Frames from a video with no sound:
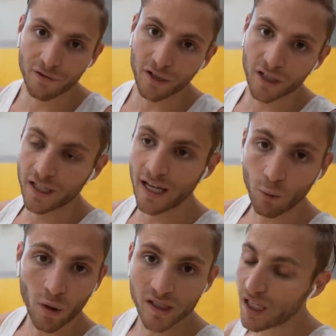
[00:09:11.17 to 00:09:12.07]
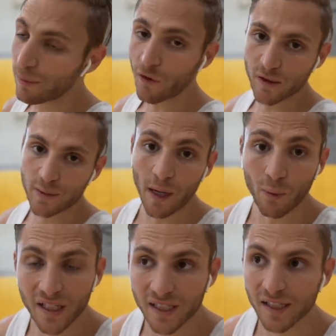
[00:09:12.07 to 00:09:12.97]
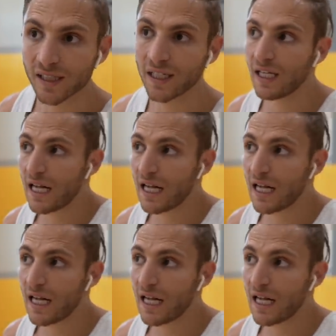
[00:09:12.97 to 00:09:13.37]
vert and one step have always been my weakness.